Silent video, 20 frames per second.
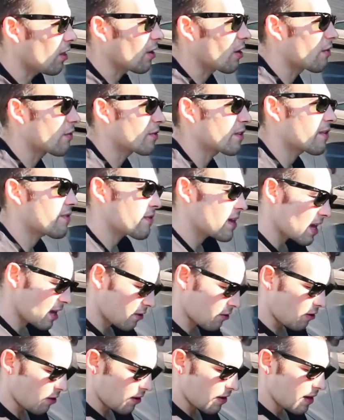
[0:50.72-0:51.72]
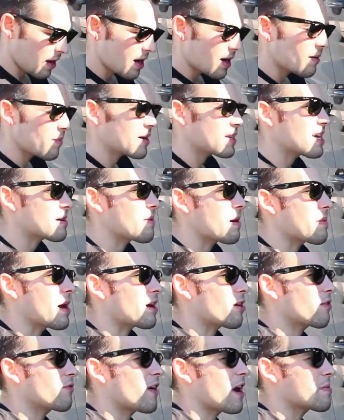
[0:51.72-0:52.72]
all over the vehicle. I'm going to take my
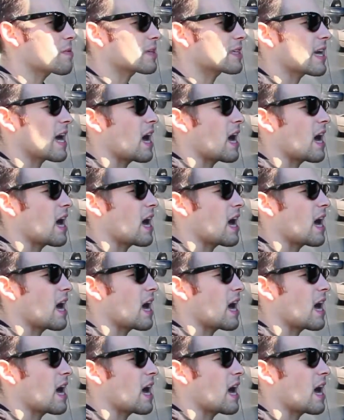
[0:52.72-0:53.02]
microfiber